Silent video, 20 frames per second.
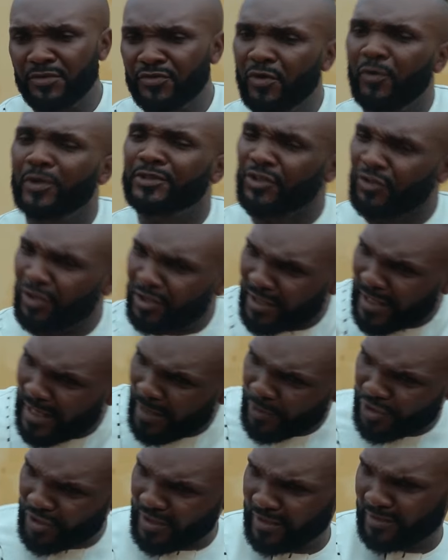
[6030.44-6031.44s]
So what is hurting her
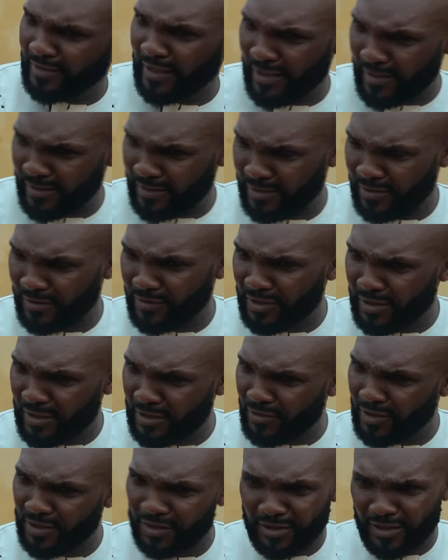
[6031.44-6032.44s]
emotional stress?
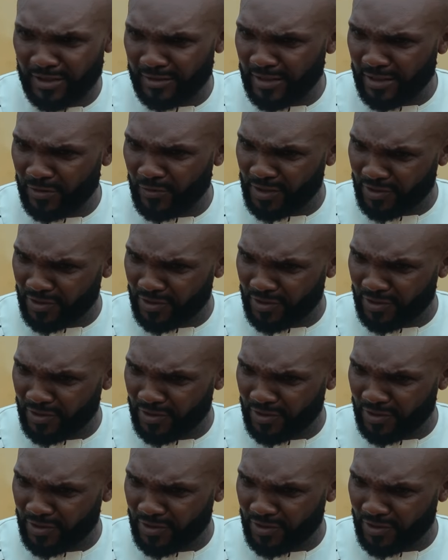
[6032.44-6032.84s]
I don't understand.